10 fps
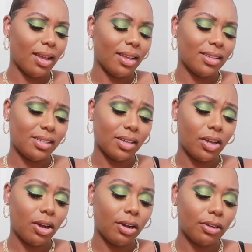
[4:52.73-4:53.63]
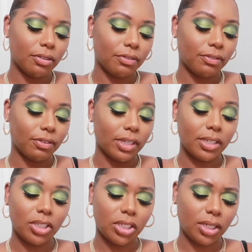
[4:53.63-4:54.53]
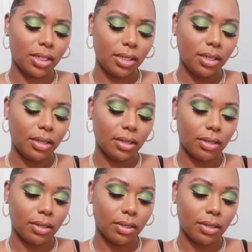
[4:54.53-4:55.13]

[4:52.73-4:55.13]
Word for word: is it called Frenchy?